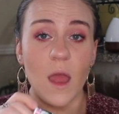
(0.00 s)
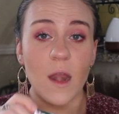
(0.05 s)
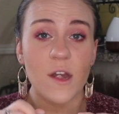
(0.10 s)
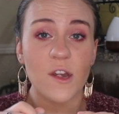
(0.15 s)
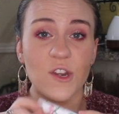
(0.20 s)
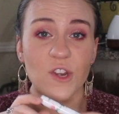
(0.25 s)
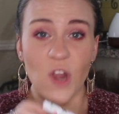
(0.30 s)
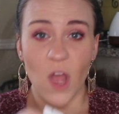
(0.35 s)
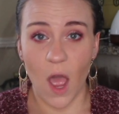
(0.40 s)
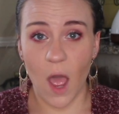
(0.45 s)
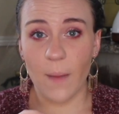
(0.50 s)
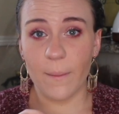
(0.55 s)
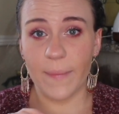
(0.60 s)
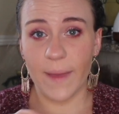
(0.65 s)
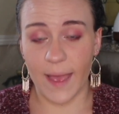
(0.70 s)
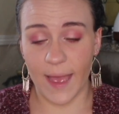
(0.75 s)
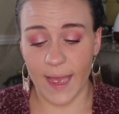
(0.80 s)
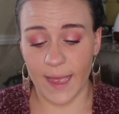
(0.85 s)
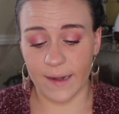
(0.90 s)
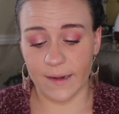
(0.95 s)
Not
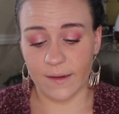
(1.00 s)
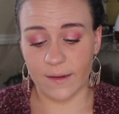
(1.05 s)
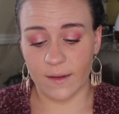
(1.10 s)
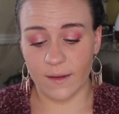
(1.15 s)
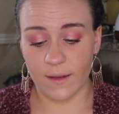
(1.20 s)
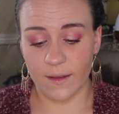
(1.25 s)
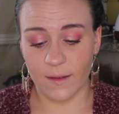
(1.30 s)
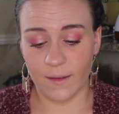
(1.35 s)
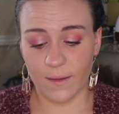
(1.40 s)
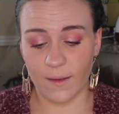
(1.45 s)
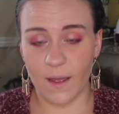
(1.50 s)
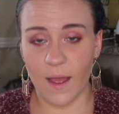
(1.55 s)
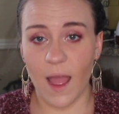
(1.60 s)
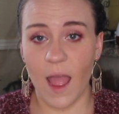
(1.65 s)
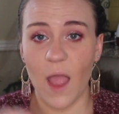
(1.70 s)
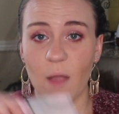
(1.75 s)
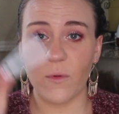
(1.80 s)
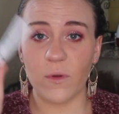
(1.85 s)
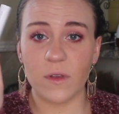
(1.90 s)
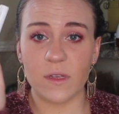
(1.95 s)
bad.
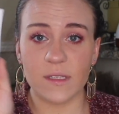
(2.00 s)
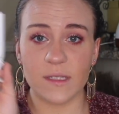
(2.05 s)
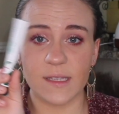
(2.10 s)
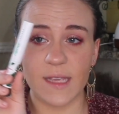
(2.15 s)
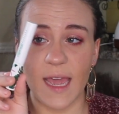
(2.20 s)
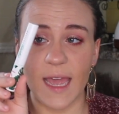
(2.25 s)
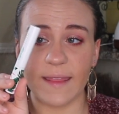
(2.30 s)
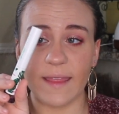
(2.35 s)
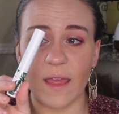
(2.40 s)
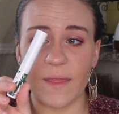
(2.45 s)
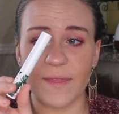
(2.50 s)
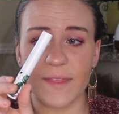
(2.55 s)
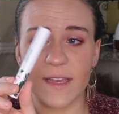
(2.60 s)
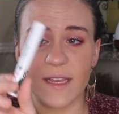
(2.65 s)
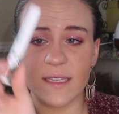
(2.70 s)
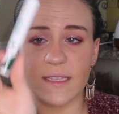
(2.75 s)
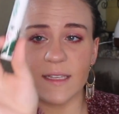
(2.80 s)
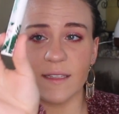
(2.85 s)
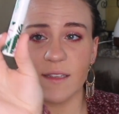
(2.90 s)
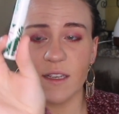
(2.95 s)
I will say that
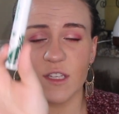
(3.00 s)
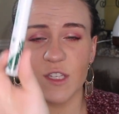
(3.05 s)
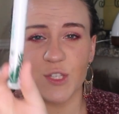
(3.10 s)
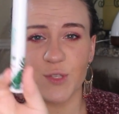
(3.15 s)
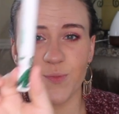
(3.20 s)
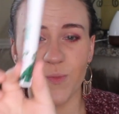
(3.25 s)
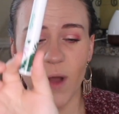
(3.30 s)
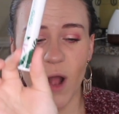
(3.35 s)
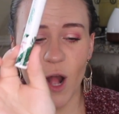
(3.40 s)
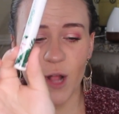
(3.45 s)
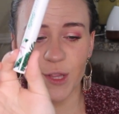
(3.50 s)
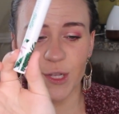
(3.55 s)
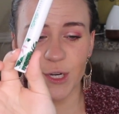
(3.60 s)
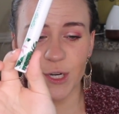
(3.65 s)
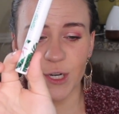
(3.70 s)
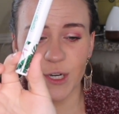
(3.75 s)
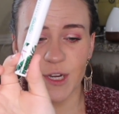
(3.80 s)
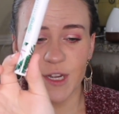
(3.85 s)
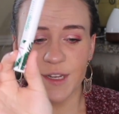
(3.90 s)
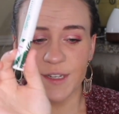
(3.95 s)
this is a
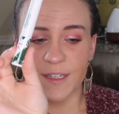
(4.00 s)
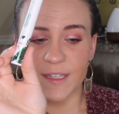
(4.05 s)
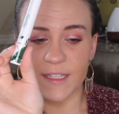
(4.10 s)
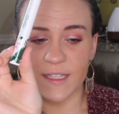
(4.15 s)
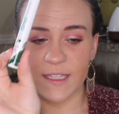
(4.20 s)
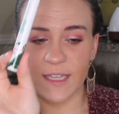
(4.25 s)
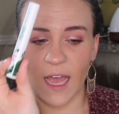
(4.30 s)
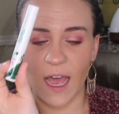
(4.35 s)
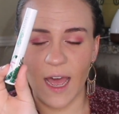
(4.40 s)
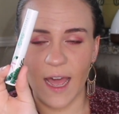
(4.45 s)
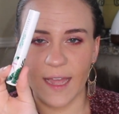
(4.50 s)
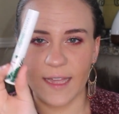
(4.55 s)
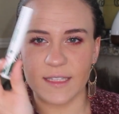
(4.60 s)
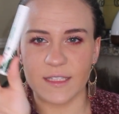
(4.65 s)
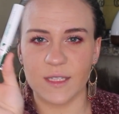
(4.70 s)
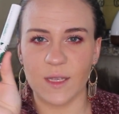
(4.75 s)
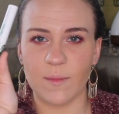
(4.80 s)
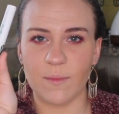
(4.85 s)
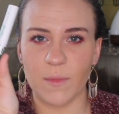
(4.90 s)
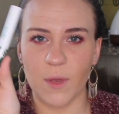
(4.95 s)
smaller
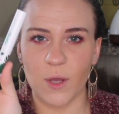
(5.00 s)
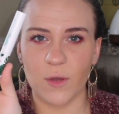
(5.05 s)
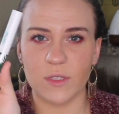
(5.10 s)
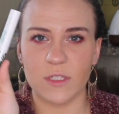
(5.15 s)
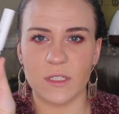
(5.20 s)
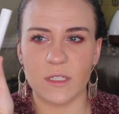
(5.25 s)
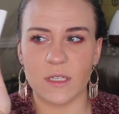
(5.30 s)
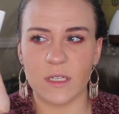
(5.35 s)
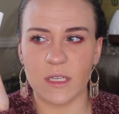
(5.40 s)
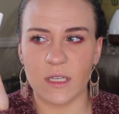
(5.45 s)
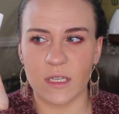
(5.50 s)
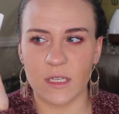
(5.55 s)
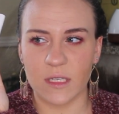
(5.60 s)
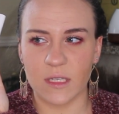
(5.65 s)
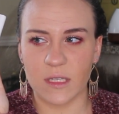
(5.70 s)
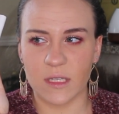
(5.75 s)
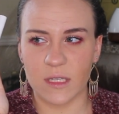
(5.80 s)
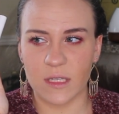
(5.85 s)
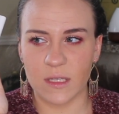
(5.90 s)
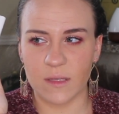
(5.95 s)
size than most
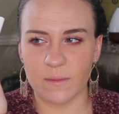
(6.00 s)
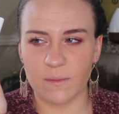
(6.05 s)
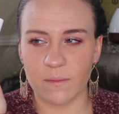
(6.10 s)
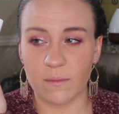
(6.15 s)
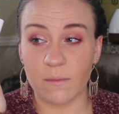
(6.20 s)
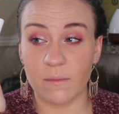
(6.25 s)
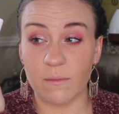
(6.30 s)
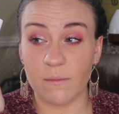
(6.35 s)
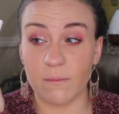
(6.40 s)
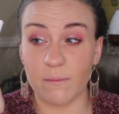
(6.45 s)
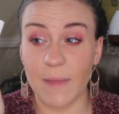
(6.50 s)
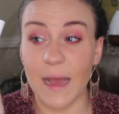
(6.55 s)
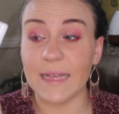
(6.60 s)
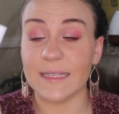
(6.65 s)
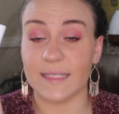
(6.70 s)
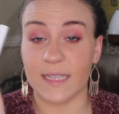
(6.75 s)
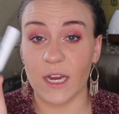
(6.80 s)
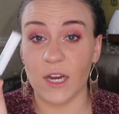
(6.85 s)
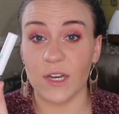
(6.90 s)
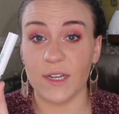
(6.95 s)

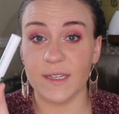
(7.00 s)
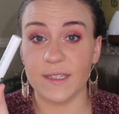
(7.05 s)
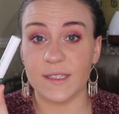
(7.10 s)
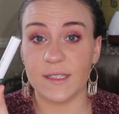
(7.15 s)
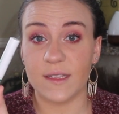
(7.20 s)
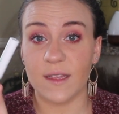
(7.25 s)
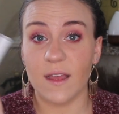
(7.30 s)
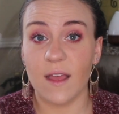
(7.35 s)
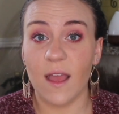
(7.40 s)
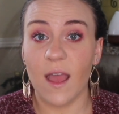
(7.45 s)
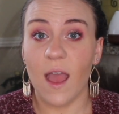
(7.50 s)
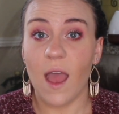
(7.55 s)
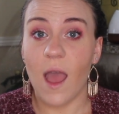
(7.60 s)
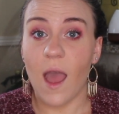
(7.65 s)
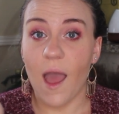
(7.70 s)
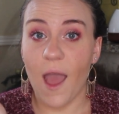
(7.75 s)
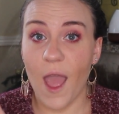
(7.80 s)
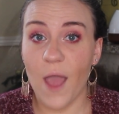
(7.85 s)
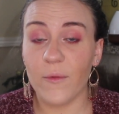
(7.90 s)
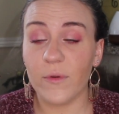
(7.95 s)
mascaras.
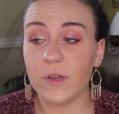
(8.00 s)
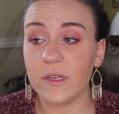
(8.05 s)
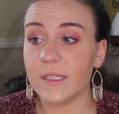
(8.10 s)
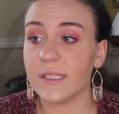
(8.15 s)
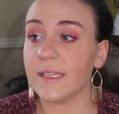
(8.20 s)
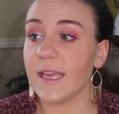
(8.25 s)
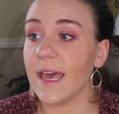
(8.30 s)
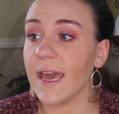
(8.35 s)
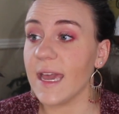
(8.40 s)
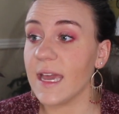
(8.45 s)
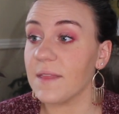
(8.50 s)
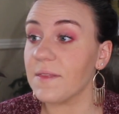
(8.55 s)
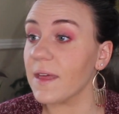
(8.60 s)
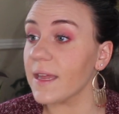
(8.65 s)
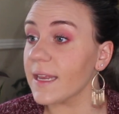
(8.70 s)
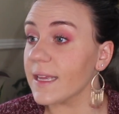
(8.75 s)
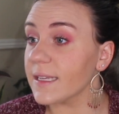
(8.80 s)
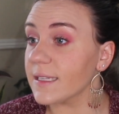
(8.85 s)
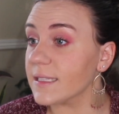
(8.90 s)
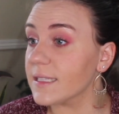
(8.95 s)
I will say
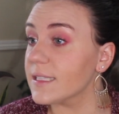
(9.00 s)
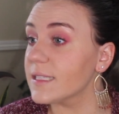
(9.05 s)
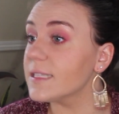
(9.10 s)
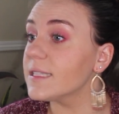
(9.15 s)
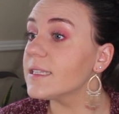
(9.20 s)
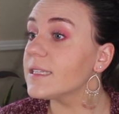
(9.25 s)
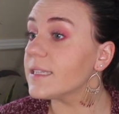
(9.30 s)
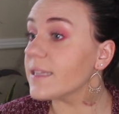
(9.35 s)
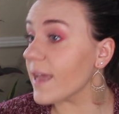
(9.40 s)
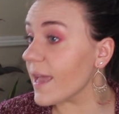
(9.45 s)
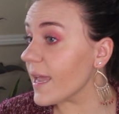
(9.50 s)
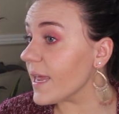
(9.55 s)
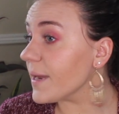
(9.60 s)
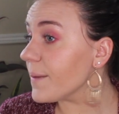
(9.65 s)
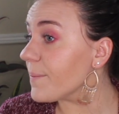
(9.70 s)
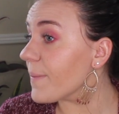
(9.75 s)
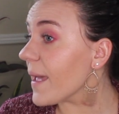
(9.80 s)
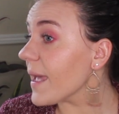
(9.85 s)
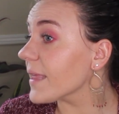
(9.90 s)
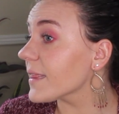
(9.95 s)
that it
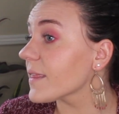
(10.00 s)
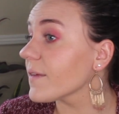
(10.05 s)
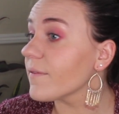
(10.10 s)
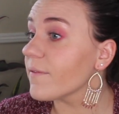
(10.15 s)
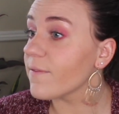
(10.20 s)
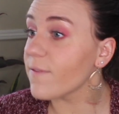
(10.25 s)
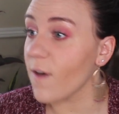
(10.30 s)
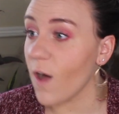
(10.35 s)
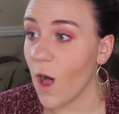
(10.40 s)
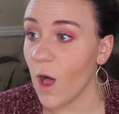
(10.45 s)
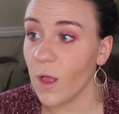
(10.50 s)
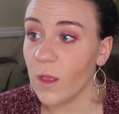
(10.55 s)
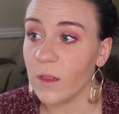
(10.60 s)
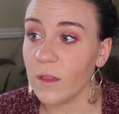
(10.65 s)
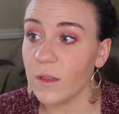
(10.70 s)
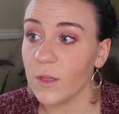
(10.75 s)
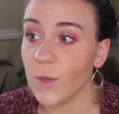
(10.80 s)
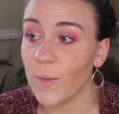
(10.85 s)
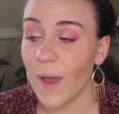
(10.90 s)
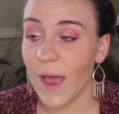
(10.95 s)
did make them
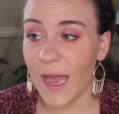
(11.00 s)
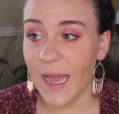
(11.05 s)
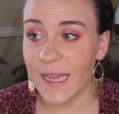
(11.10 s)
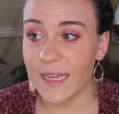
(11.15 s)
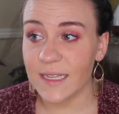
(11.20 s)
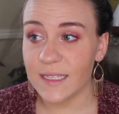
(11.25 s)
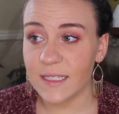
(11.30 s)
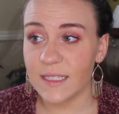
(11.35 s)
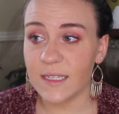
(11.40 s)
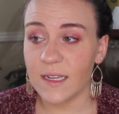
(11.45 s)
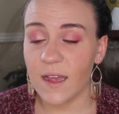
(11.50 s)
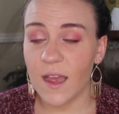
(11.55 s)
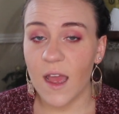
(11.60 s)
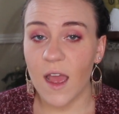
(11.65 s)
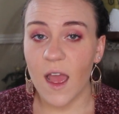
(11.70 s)
volumized.